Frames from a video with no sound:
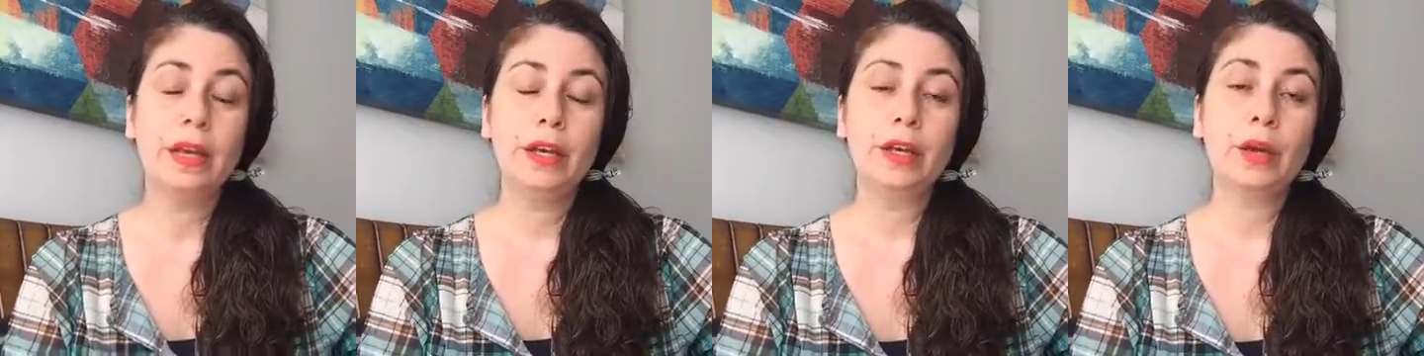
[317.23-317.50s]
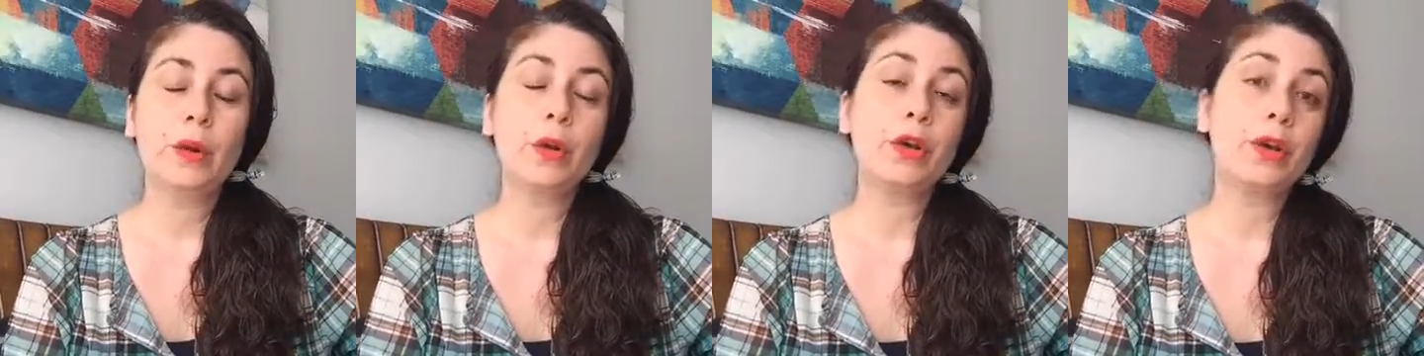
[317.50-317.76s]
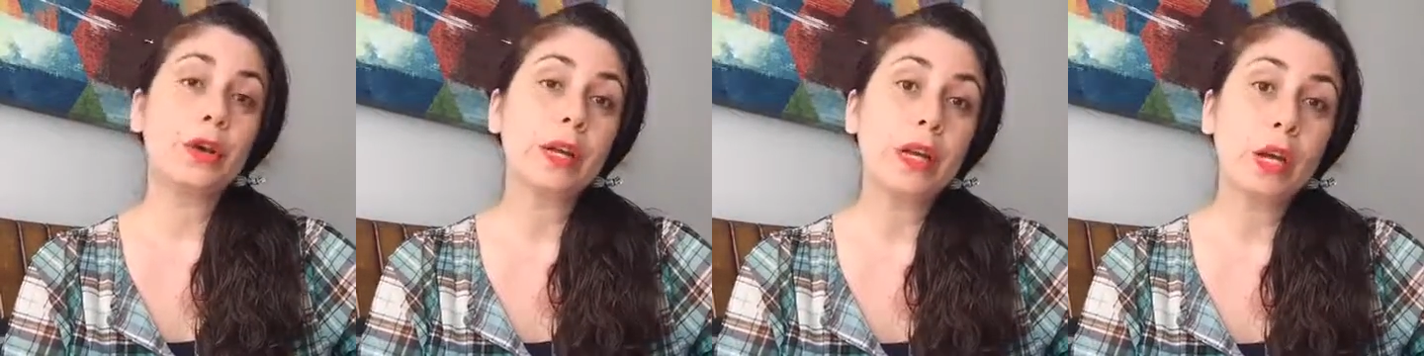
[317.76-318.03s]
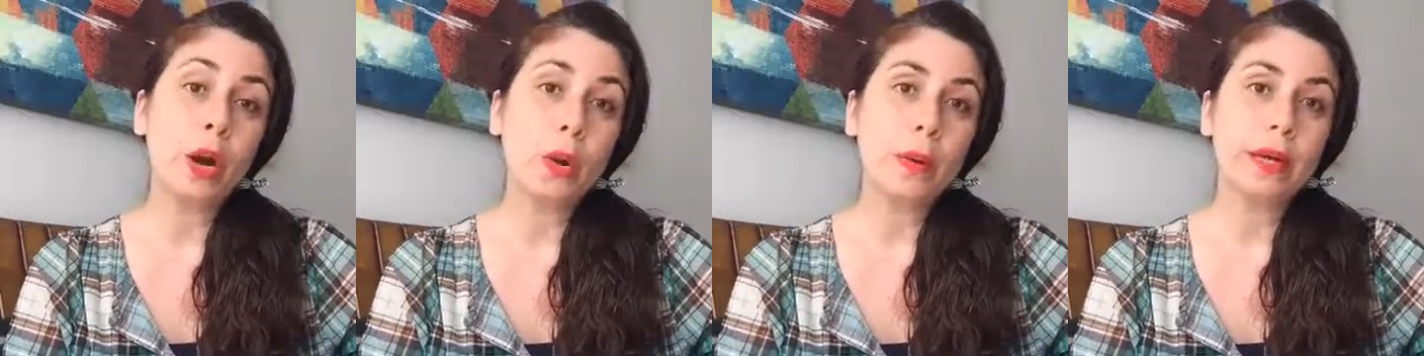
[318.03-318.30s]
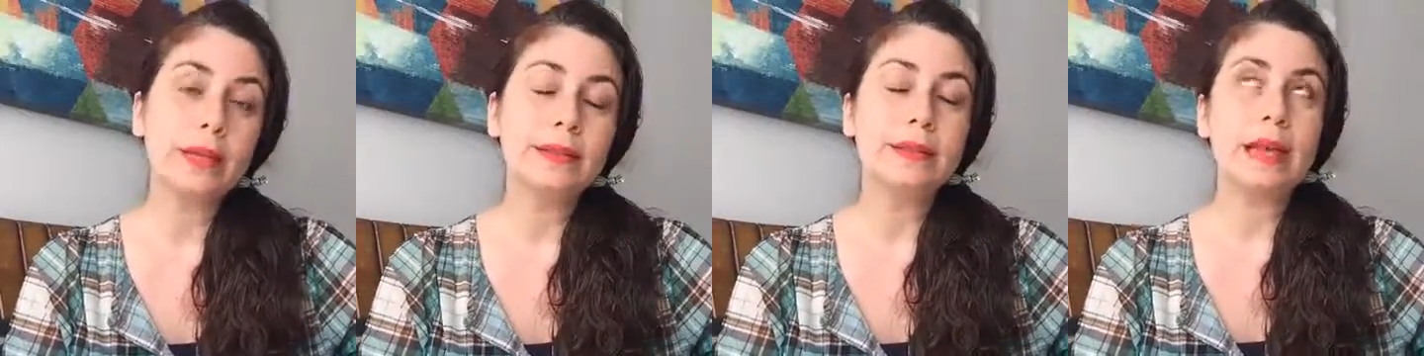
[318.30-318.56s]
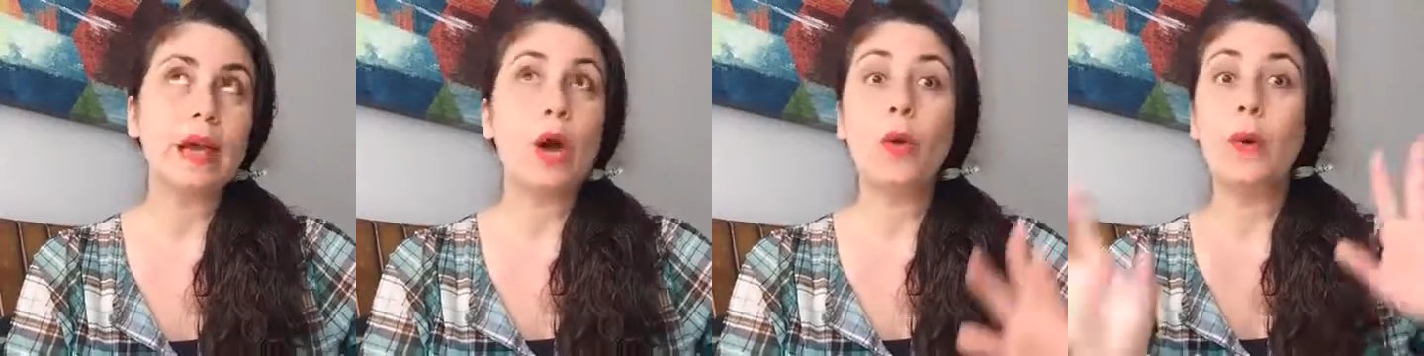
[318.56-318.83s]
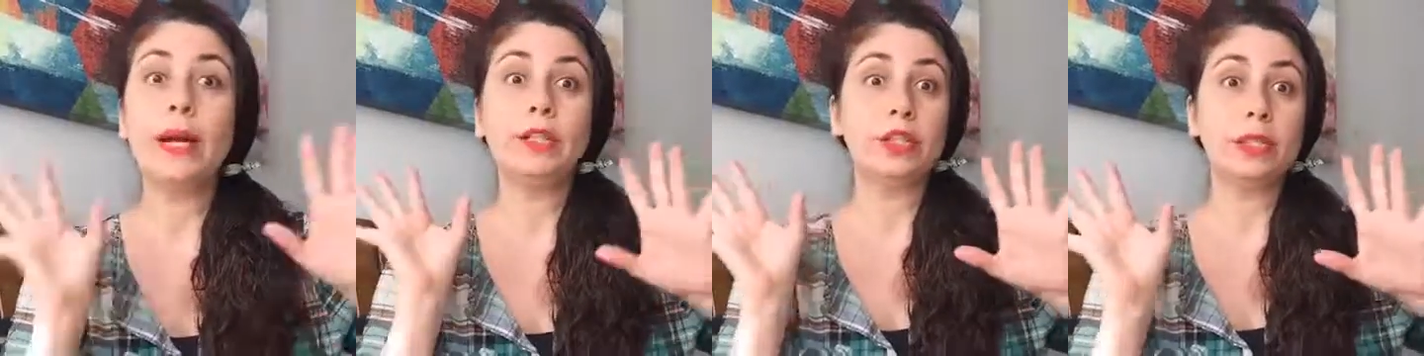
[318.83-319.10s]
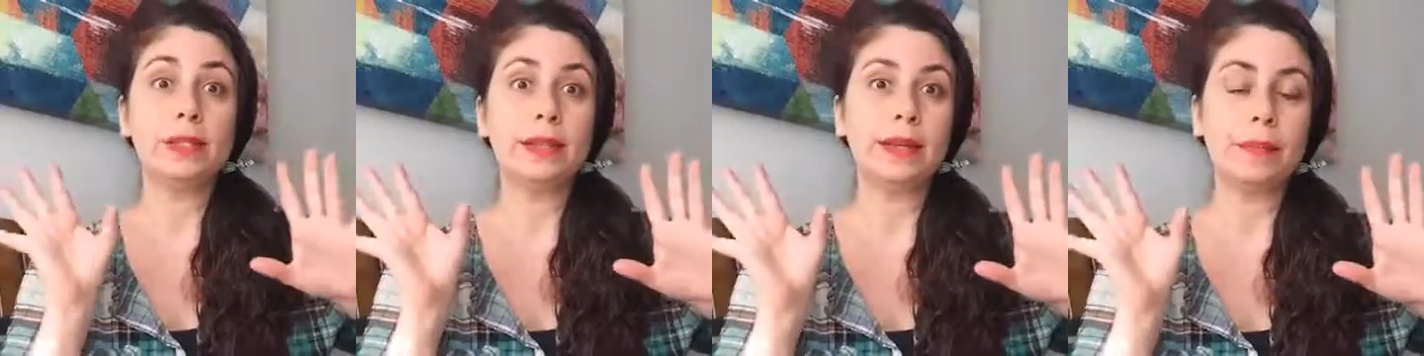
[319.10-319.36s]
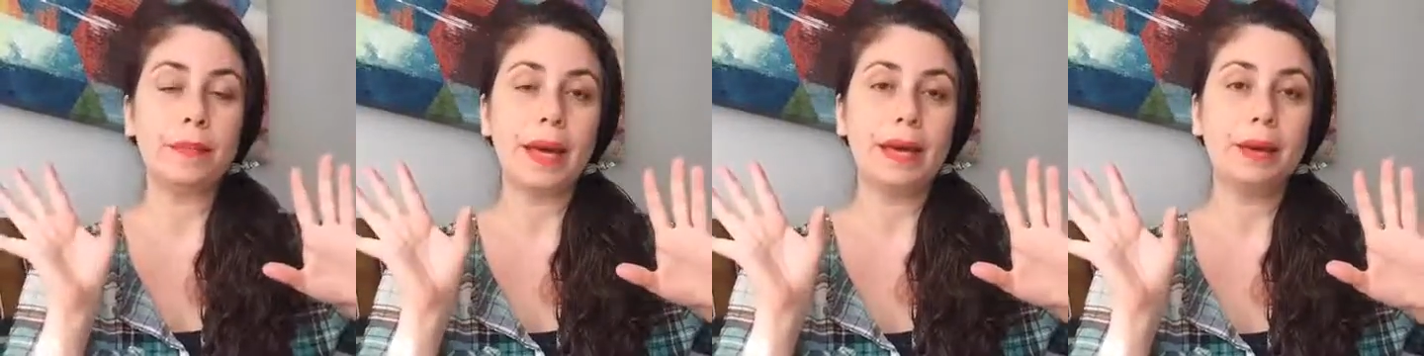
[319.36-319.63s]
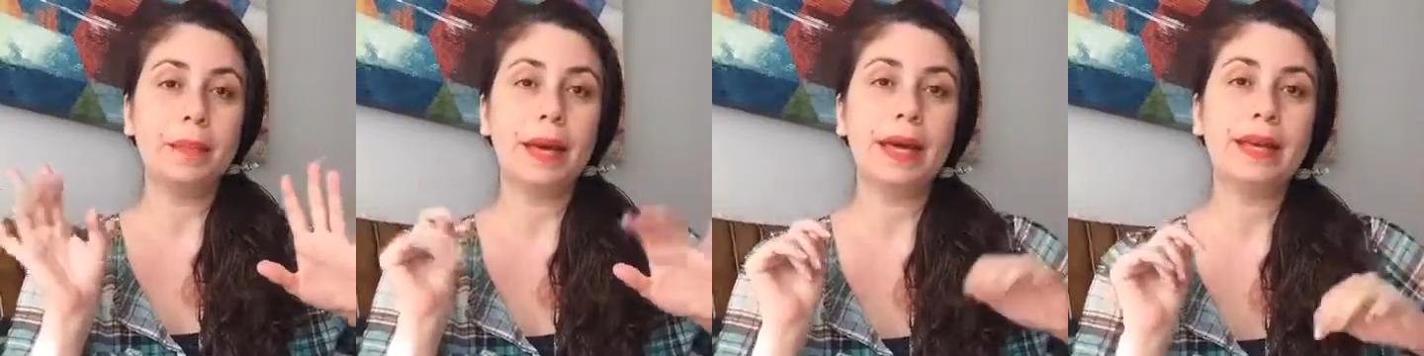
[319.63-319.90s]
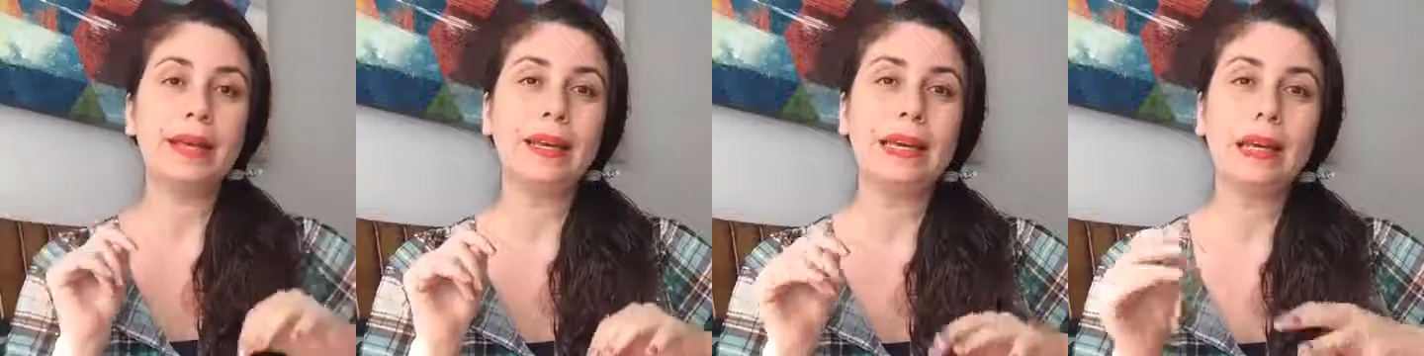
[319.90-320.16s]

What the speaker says: You know, you're going to go in and say, oh, I just did a mani-pedi,